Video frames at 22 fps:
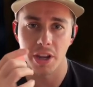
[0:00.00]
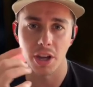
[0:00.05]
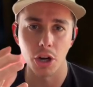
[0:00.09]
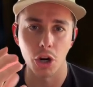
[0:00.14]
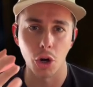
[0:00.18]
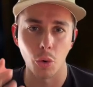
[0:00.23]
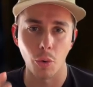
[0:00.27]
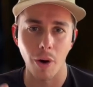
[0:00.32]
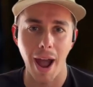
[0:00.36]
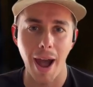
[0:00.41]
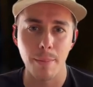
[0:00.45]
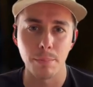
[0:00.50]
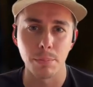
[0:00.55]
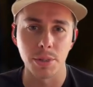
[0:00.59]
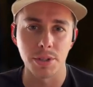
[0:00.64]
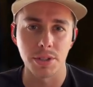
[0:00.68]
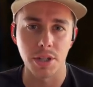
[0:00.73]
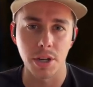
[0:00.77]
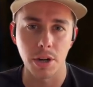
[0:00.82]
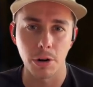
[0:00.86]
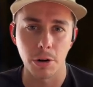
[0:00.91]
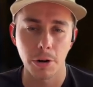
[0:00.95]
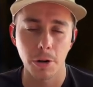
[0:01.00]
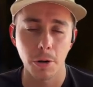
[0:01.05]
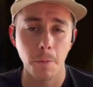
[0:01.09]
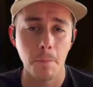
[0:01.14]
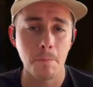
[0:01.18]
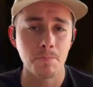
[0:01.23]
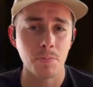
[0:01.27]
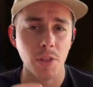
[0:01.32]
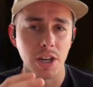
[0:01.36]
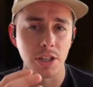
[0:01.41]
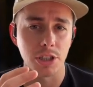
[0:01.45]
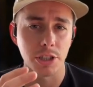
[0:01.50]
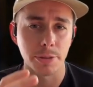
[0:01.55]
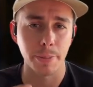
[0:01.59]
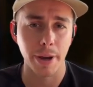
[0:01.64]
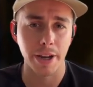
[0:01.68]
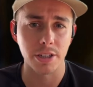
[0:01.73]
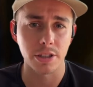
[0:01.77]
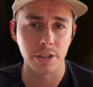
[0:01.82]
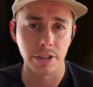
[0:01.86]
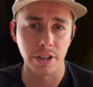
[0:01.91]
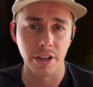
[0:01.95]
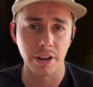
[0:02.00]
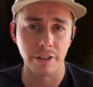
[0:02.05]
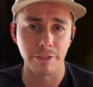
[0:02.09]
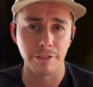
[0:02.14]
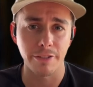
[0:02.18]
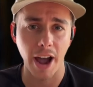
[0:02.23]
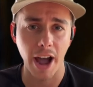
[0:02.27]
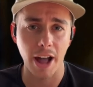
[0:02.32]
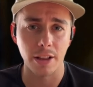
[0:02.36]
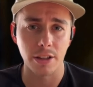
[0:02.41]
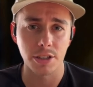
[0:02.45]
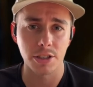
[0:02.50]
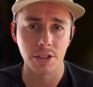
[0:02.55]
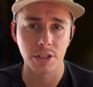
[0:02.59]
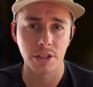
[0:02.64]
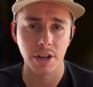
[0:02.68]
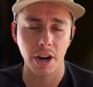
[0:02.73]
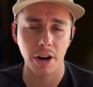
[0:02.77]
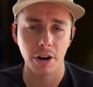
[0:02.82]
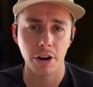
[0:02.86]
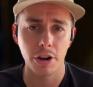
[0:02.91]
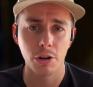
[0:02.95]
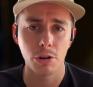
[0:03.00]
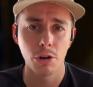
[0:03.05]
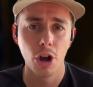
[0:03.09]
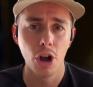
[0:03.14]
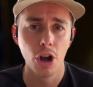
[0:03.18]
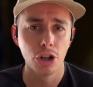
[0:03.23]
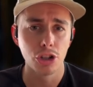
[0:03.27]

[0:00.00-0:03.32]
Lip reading: grab material, especially in a fouling scenario,